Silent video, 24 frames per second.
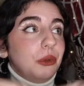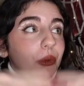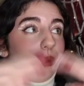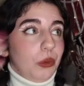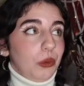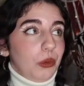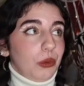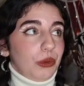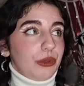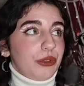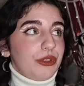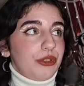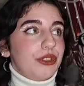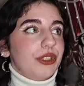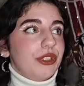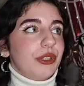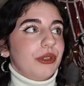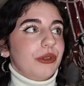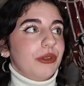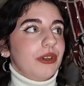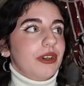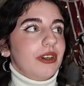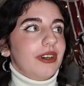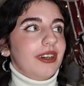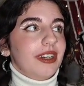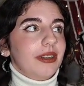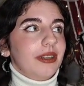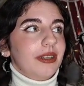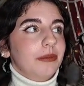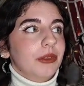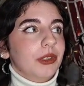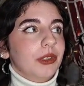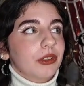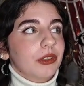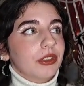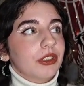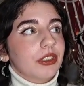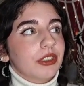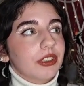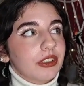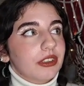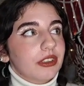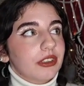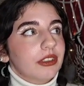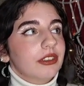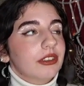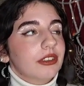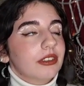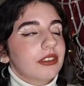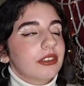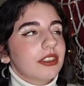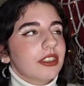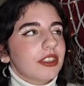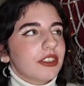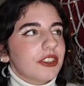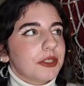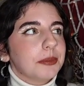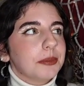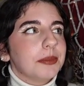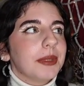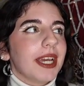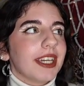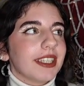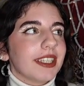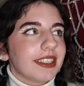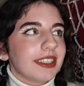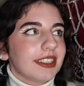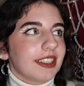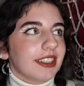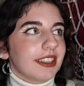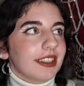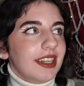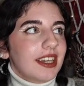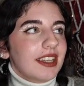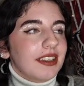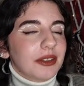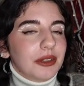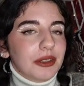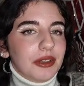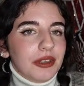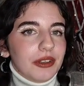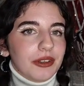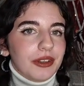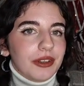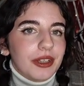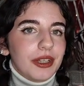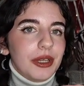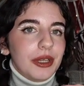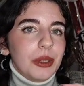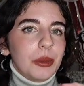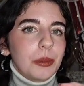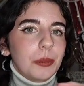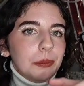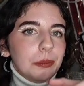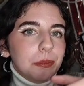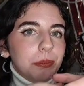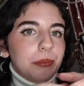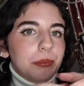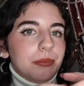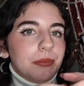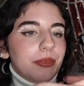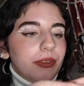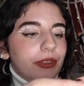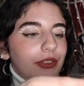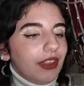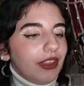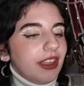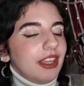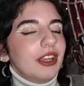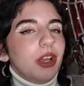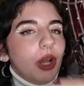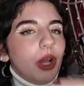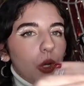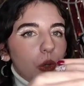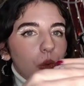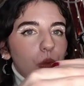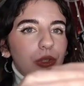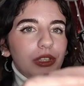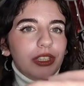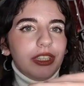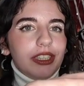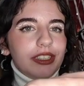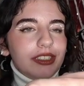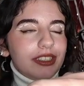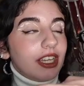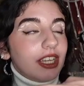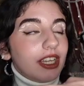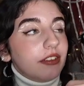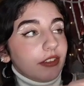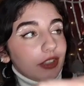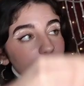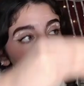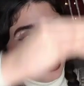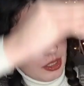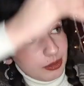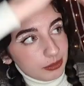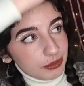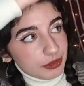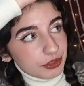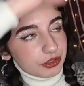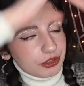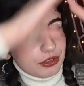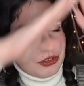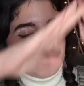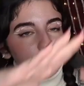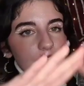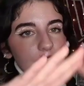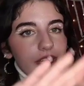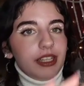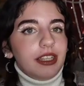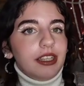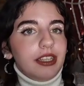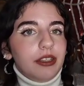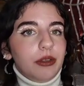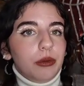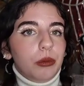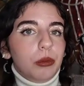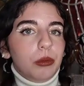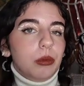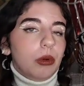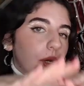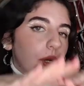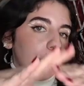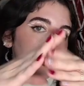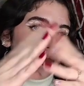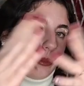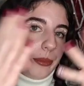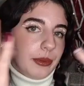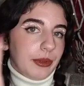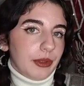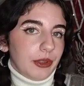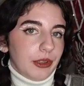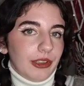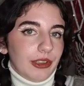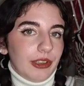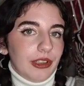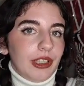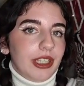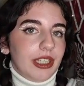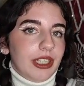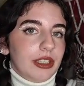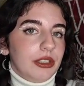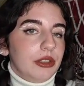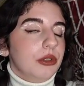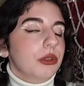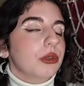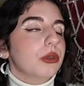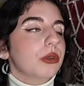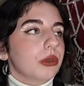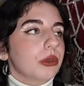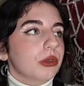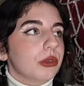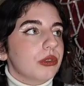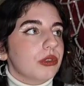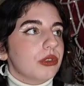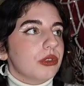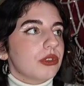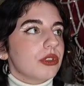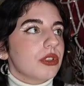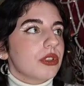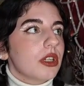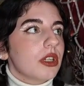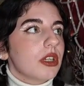door. So I'm gonna suspect that the thing holding it together comes off and then it will open like doors.